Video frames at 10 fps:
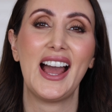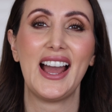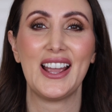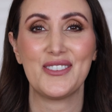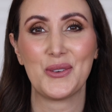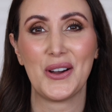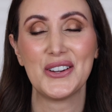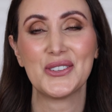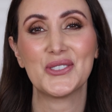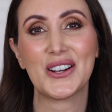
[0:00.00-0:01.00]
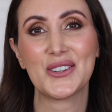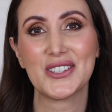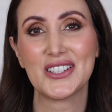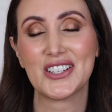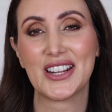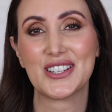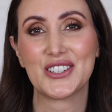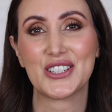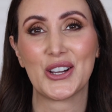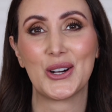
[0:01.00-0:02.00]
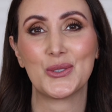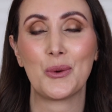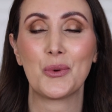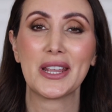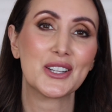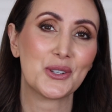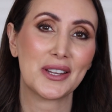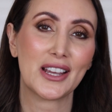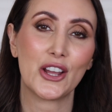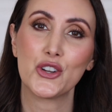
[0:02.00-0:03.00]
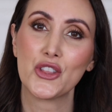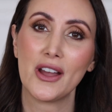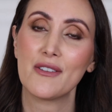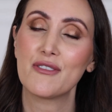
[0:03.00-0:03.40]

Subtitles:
Hi everyone, welcome to today's video where we are doing another